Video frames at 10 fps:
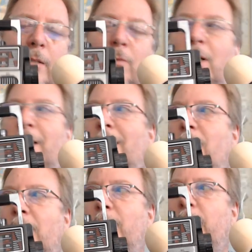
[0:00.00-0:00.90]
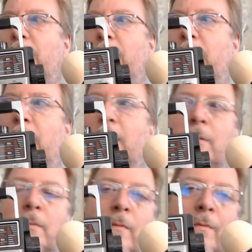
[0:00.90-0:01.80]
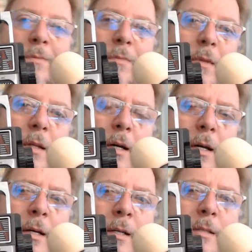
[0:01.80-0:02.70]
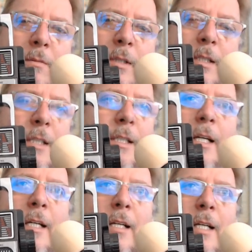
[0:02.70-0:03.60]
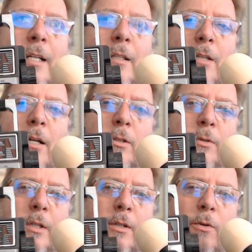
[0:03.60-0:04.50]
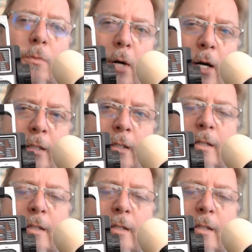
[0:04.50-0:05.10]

Well, it cost me something like uh, 60 Canadian dollars with a coupon.